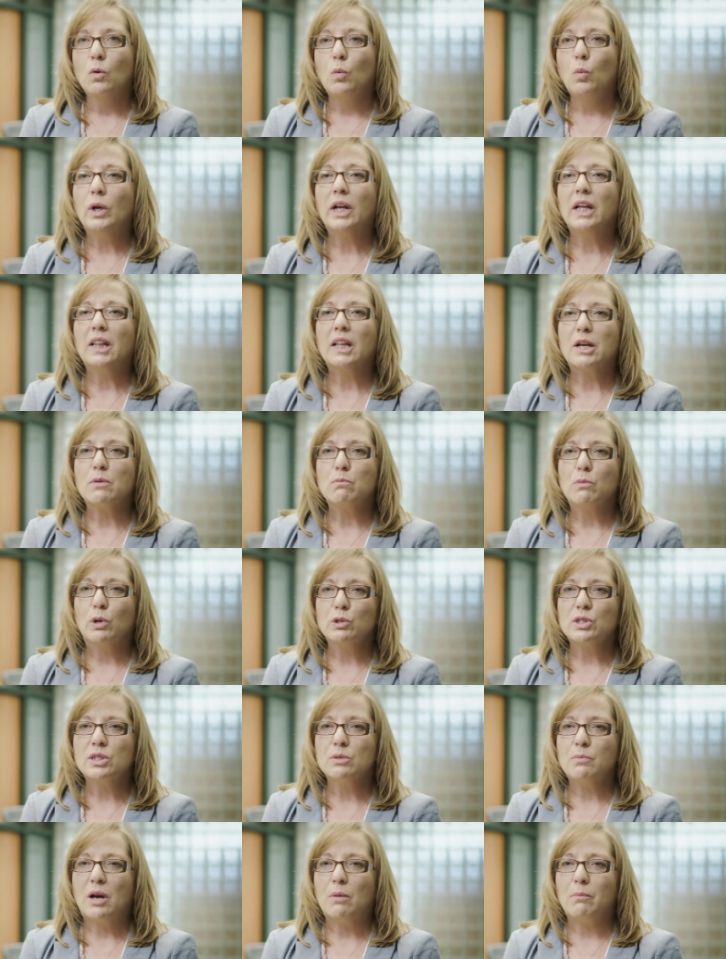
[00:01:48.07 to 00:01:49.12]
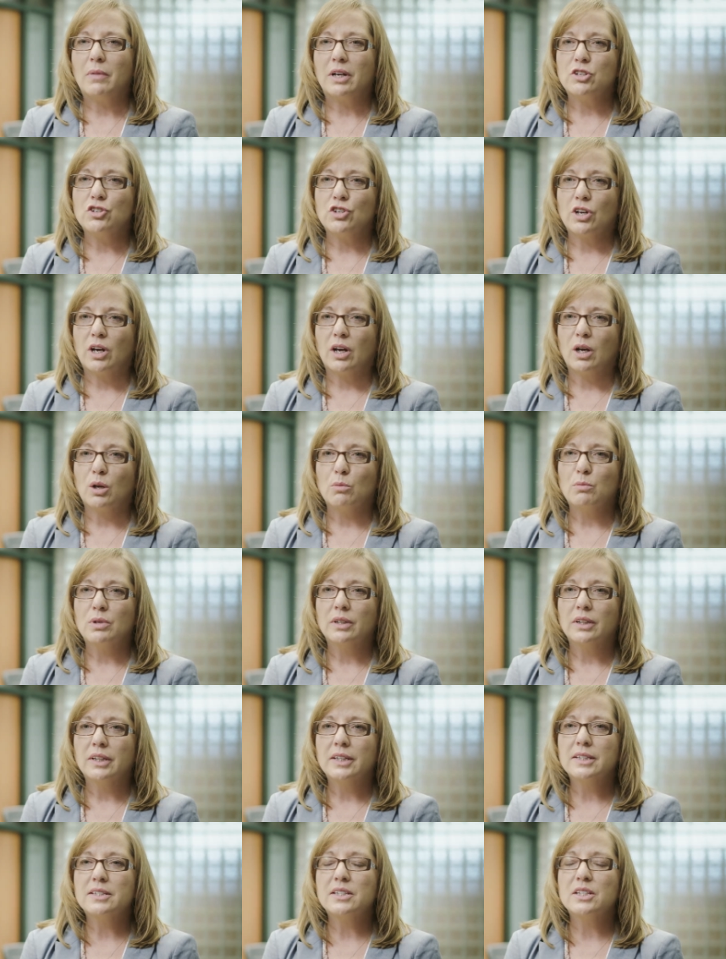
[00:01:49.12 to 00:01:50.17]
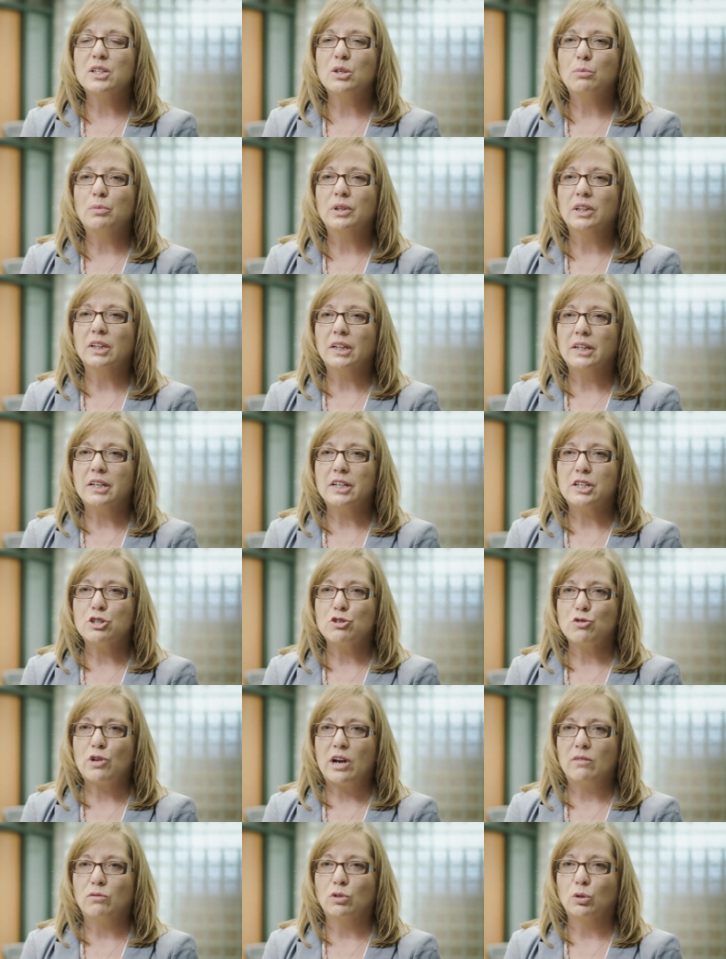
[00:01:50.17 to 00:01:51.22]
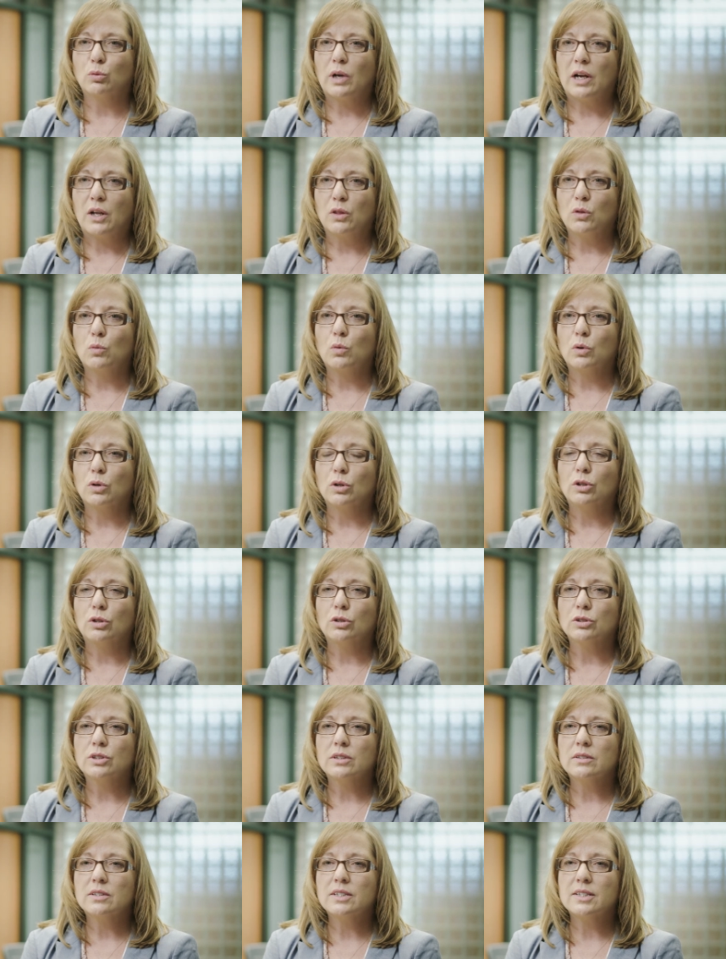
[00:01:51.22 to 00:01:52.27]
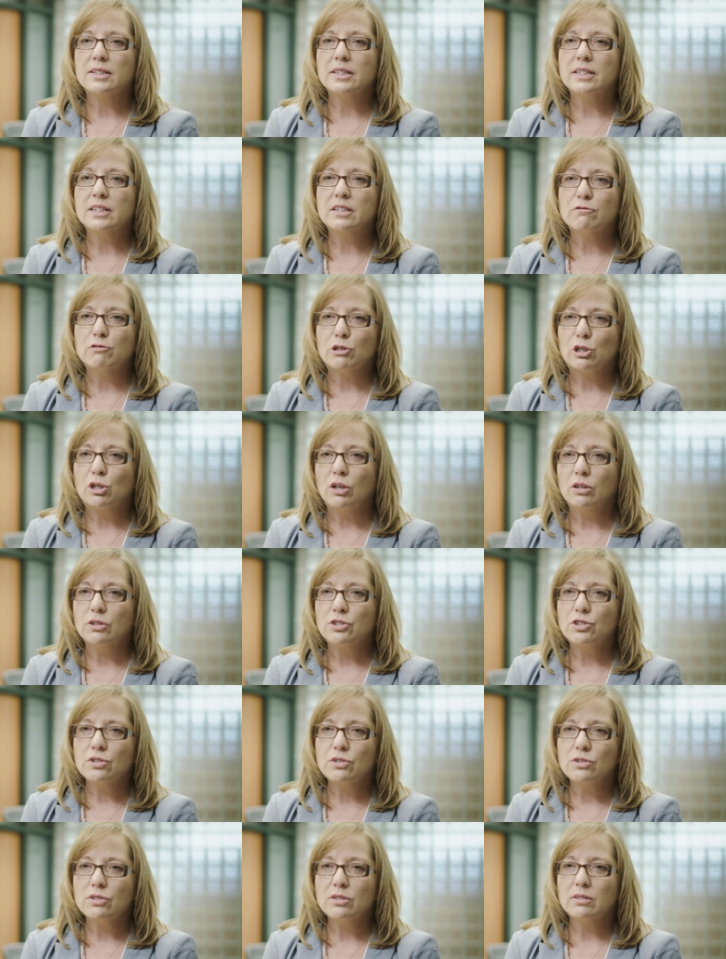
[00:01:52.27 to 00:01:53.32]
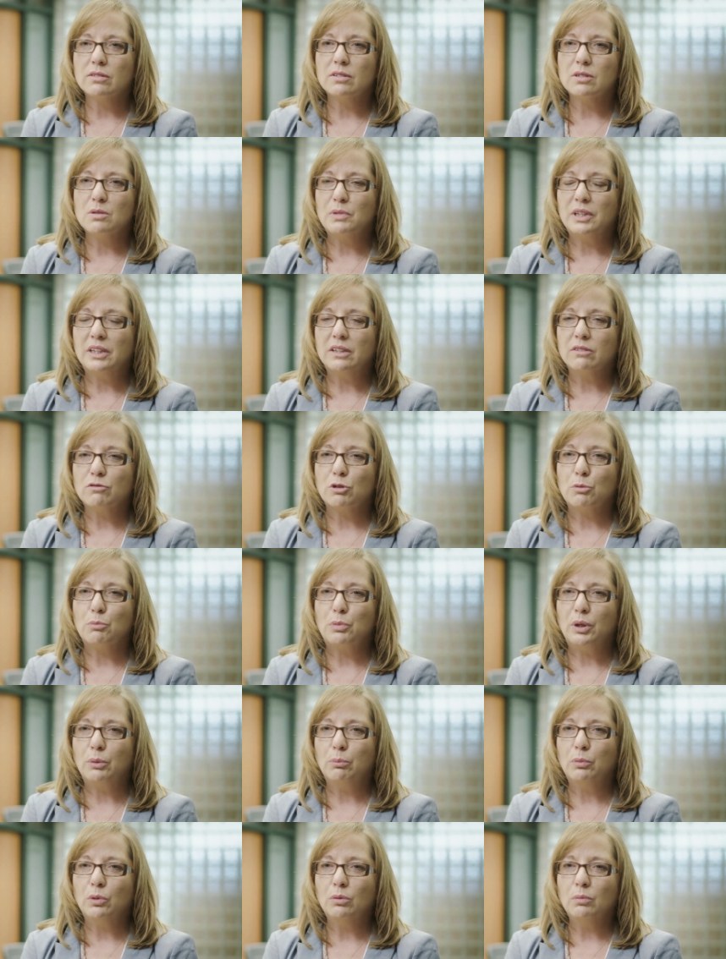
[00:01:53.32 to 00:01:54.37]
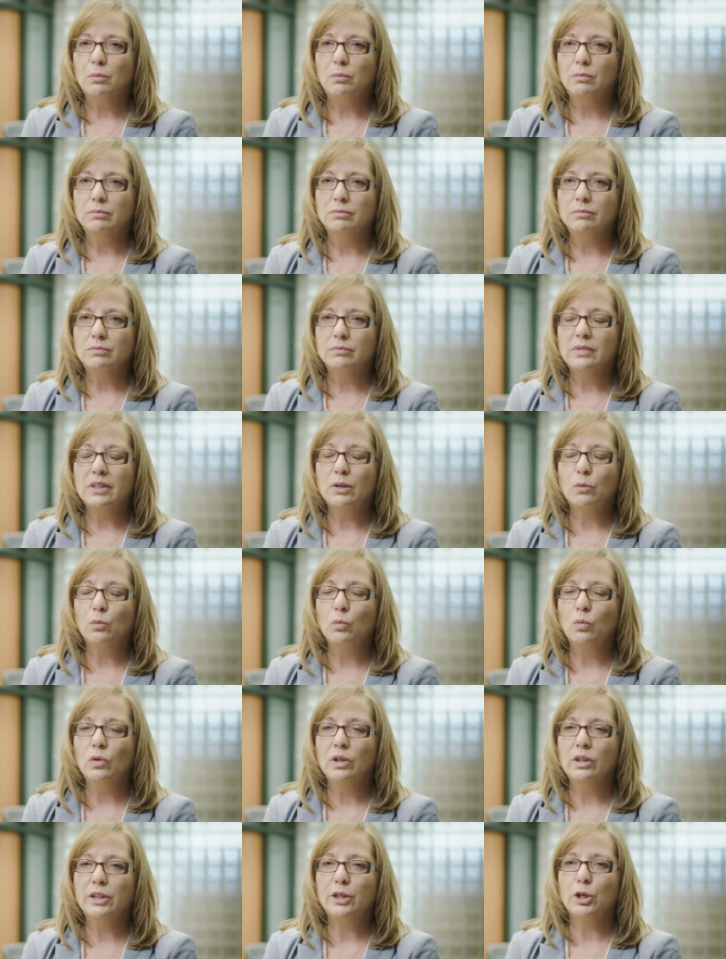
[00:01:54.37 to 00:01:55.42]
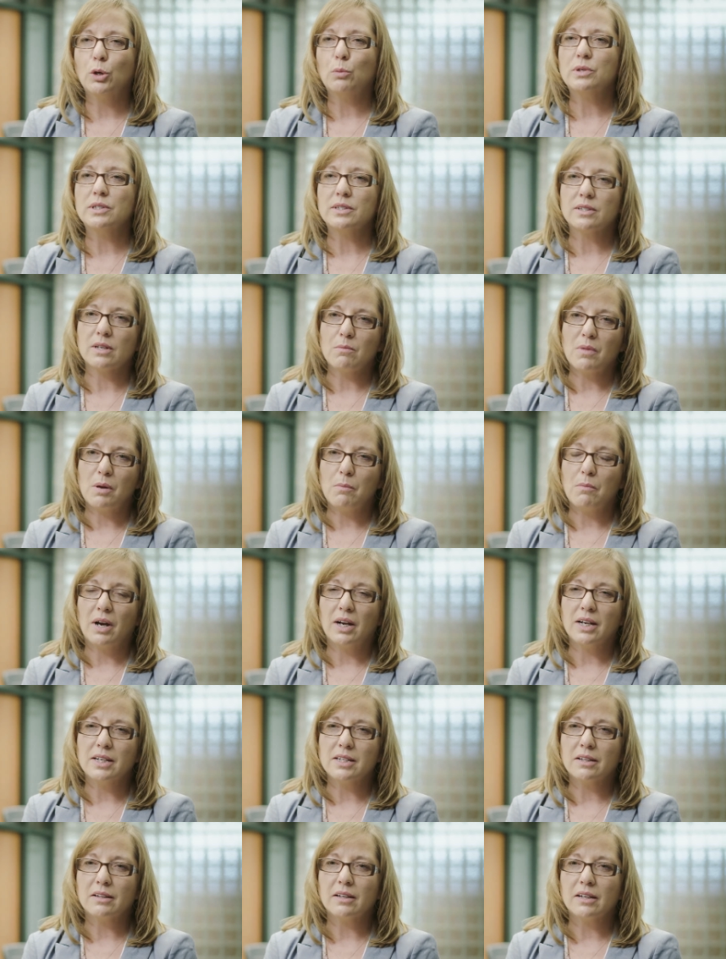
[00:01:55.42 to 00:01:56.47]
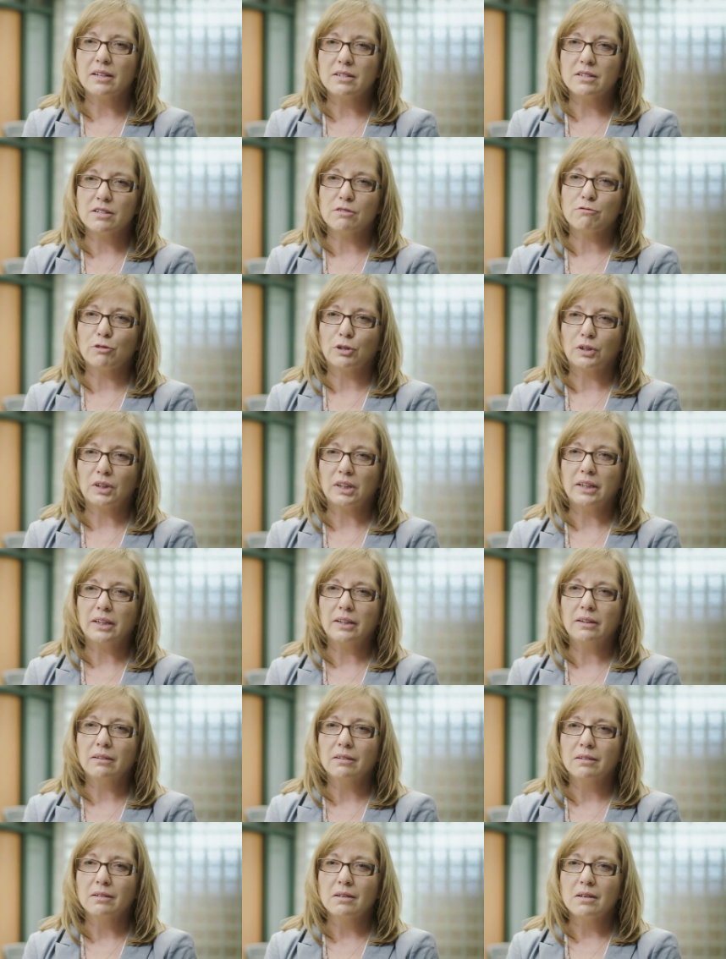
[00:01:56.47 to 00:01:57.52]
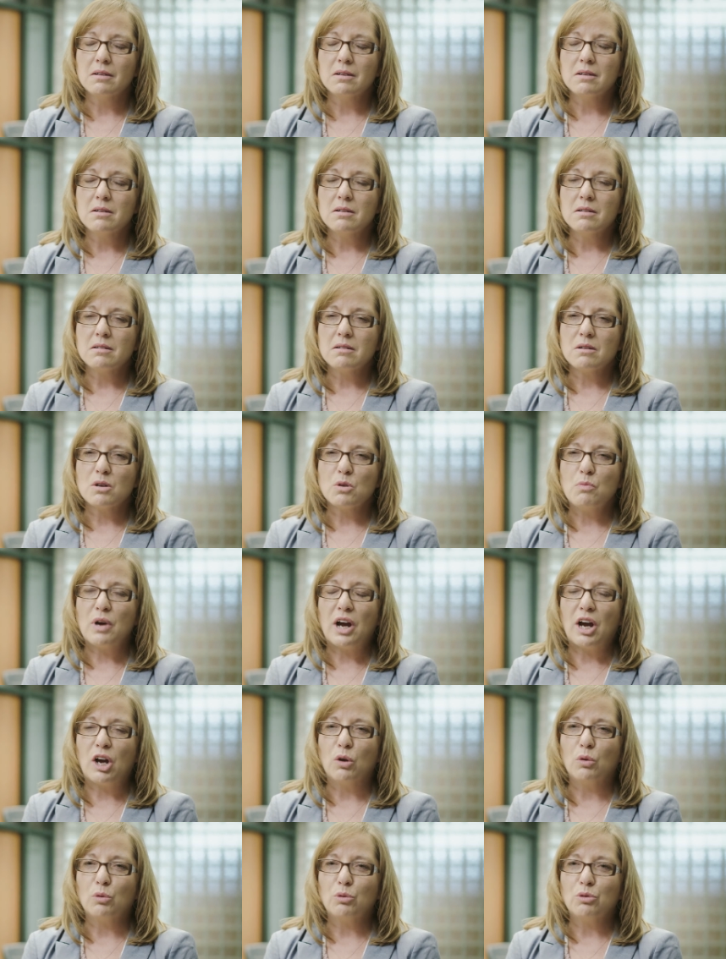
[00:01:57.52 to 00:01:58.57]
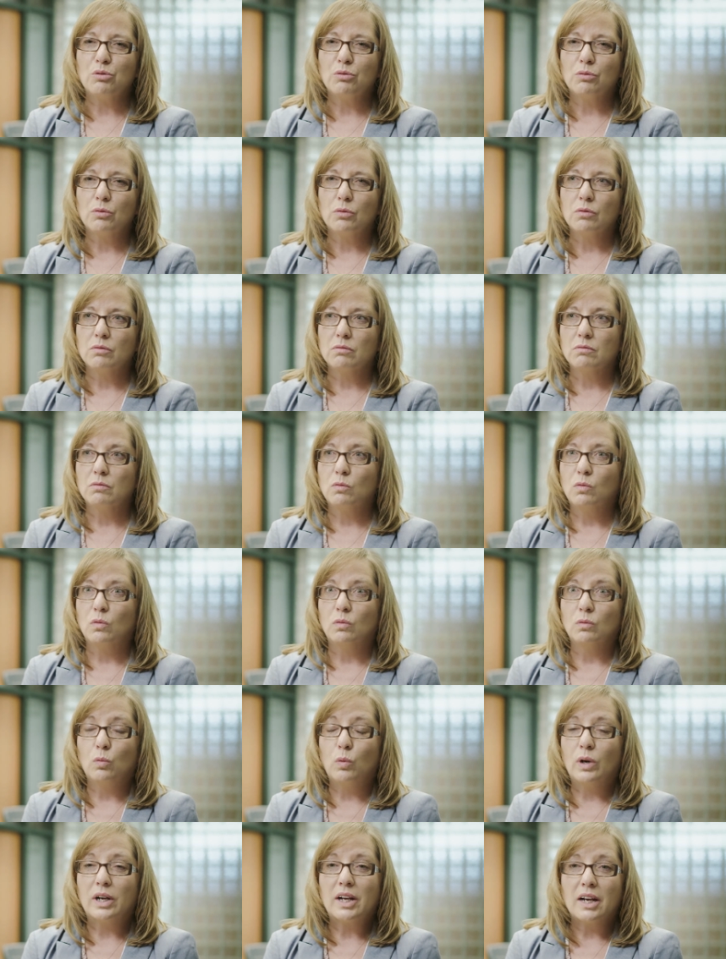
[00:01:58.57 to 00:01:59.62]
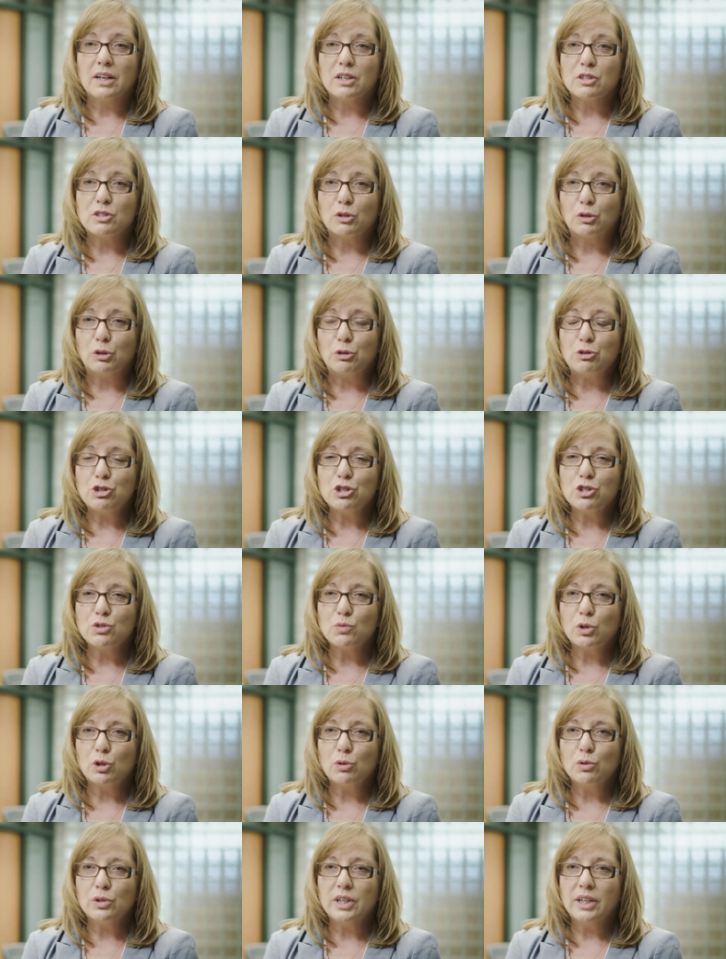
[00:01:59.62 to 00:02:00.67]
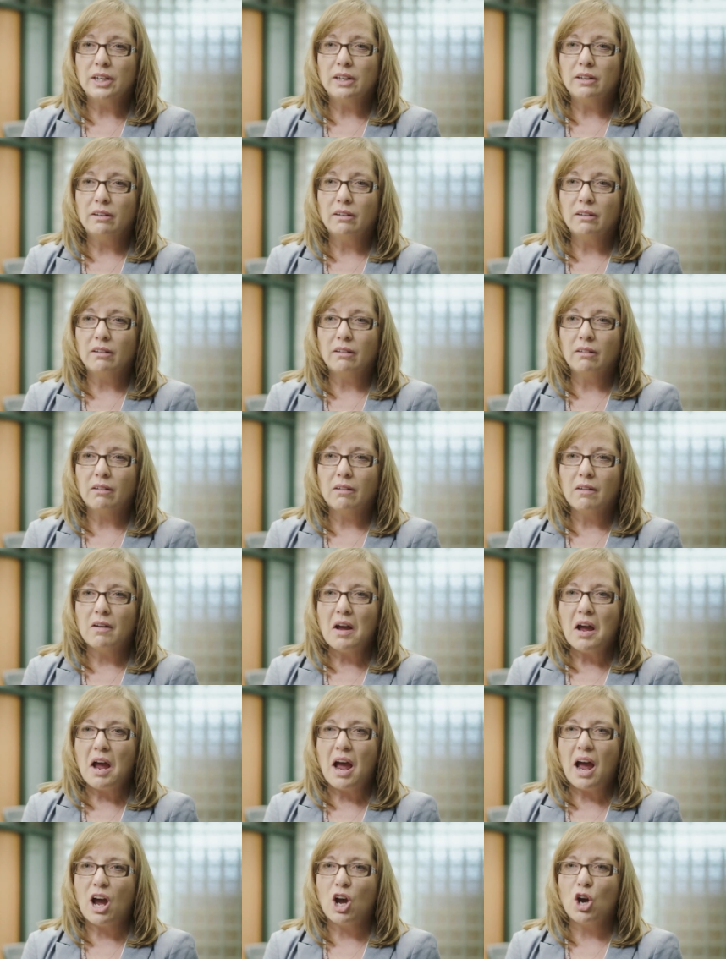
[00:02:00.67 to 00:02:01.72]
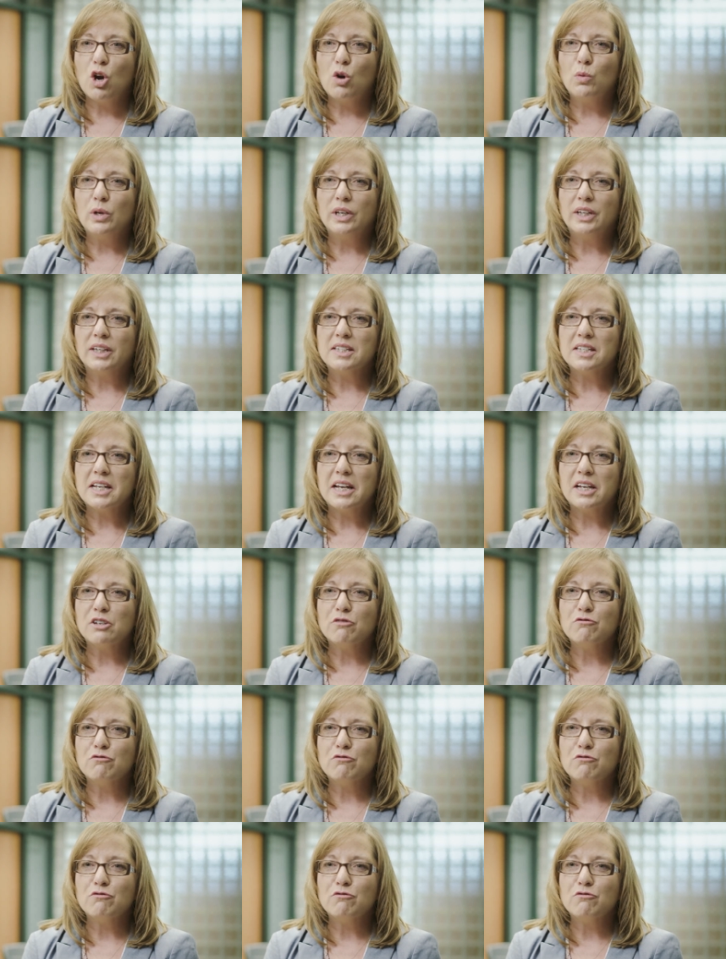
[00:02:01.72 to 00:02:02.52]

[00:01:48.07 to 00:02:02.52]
What I like most about my job is the ability to travel around the world, to see different cultures, to meet different people. It really opens up my mind to think differently about what kind of solutions we're creating, how we can take